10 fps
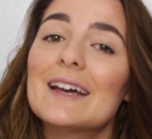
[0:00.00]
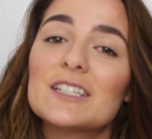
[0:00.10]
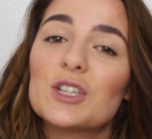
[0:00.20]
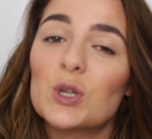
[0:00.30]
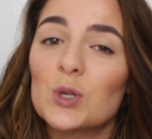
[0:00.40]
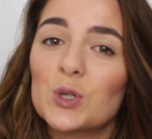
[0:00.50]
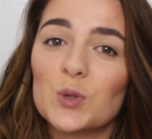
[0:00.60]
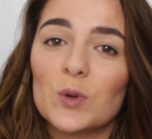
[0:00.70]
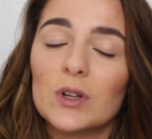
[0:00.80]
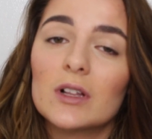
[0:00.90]
As
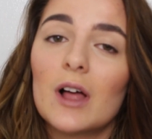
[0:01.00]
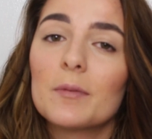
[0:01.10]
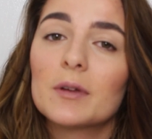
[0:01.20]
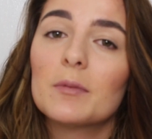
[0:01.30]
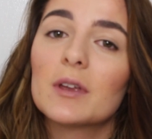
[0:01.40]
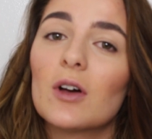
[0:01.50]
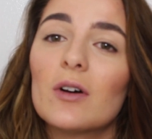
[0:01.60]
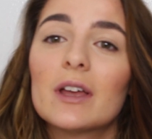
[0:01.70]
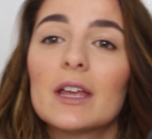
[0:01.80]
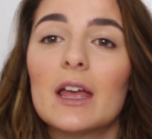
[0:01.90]
usual, I'm going to be
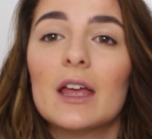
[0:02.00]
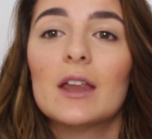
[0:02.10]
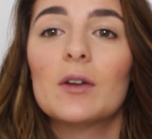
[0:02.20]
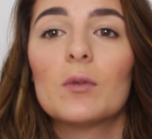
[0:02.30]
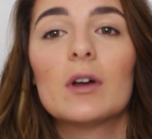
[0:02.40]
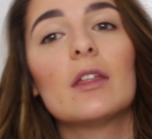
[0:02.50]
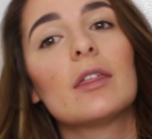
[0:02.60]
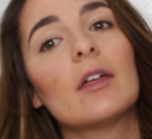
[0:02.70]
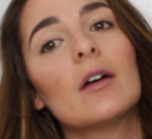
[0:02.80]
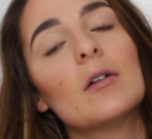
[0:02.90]
going in
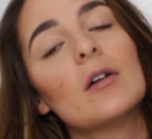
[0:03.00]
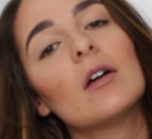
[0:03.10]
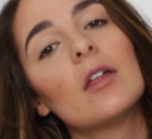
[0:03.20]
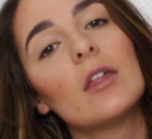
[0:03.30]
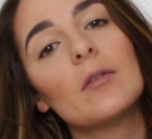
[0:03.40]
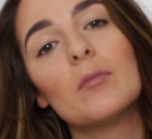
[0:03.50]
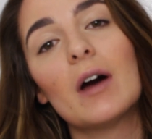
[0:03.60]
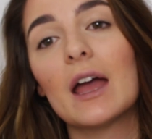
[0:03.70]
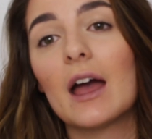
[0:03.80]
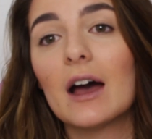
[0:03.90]
with
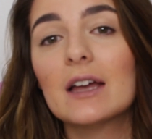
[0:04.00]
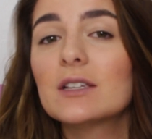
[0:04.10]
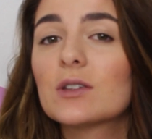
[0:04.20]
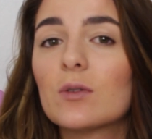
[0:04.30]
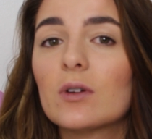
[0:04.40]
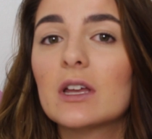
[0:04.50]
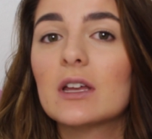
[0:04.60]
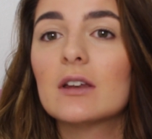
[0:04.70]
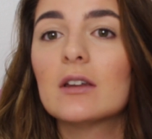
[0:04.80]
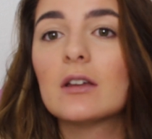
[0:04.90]
my Ice
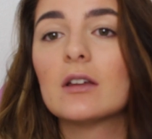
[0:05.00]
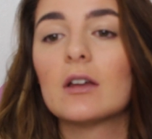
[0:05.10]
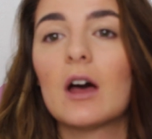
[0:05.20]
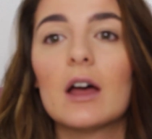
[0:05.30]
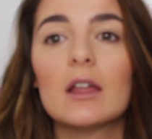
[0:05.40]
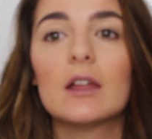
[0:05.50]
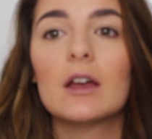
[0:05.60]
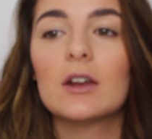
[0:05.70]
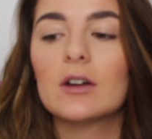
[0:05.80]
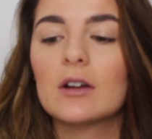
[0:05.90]
Queen
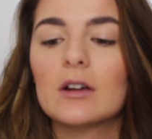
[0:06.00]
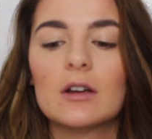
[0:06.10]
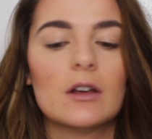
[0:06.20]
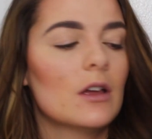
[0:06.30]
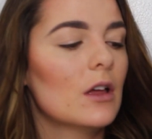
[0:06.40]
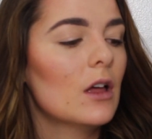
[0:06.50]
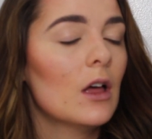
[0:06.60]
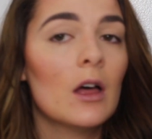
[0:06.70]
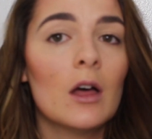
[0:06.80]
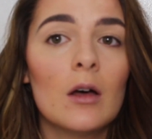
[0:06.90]
highlighter,
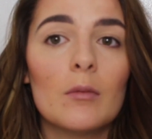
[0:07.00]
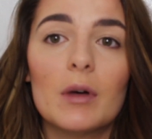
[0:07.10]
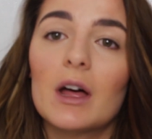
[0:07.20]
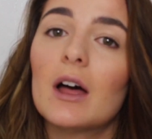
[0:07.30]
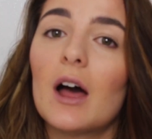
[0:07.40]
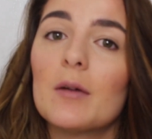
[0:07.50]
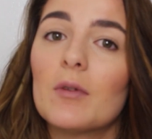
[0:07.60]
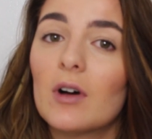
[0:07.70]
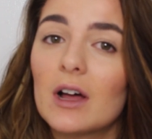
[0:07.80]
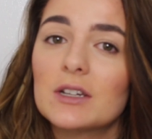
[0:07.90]
but I
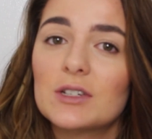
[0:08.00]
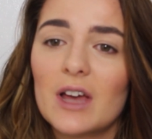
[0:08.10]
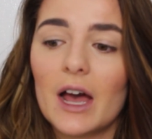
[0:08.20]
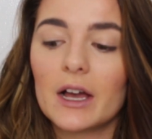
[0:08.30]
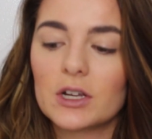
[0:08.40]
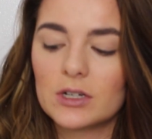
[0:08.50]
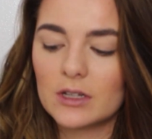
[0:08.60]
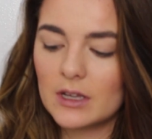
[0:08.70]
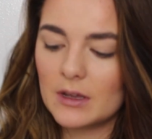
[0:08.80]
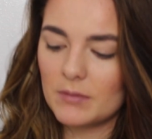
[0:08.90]
want to
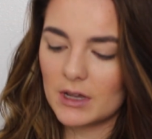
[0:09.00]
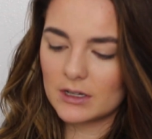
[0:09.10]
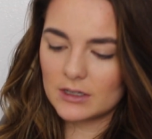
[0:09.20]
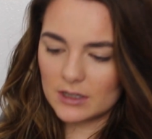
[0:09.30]
actually mix